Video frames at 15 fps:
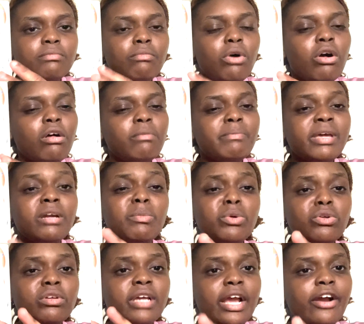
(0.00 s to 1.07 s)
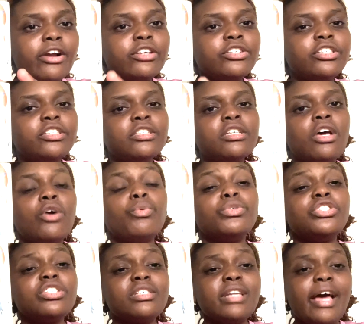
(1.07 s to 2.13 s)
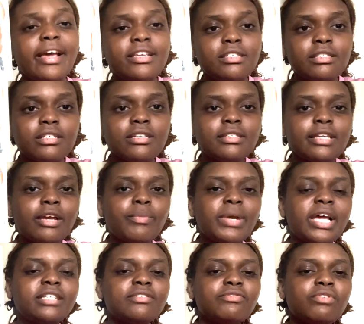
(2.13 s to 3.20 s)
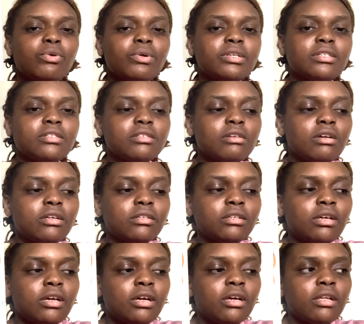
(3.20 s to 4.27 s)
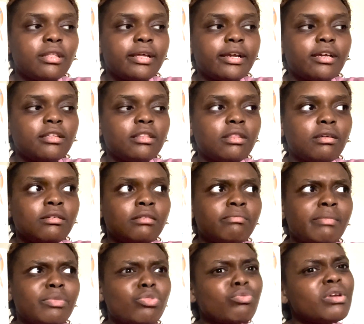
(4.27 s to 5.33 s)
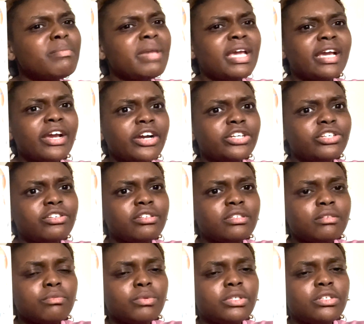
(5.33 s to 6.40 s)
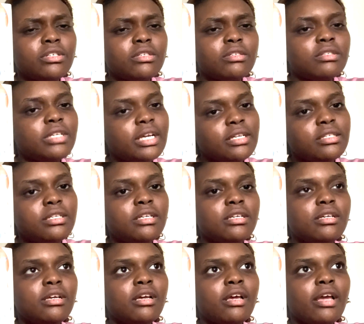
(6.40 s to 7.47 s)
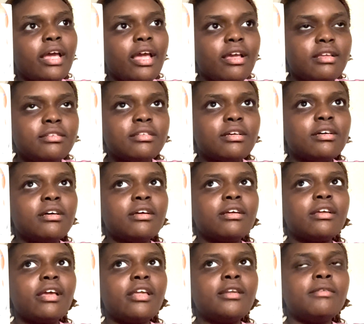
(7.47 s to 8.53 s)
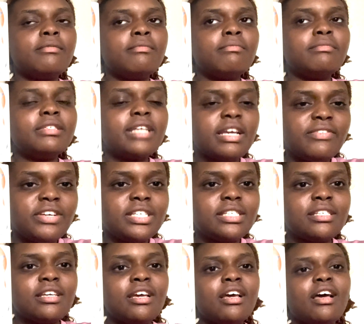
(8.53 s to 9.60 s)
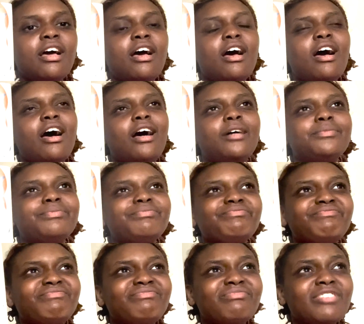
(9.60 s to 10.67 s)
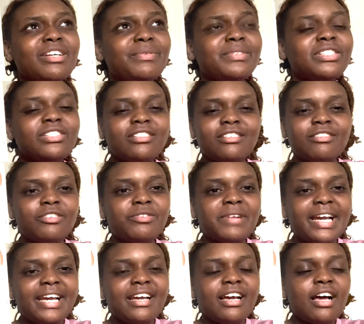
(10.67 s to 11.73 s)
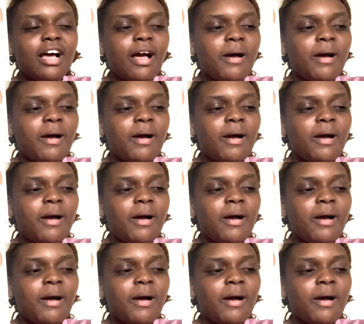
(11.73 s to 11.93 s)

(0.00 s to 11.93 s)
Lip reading: small, minimal characters, which is nice because like we get to focus on like the three main characters, which is Daisy, Aza, and Davis, which is great.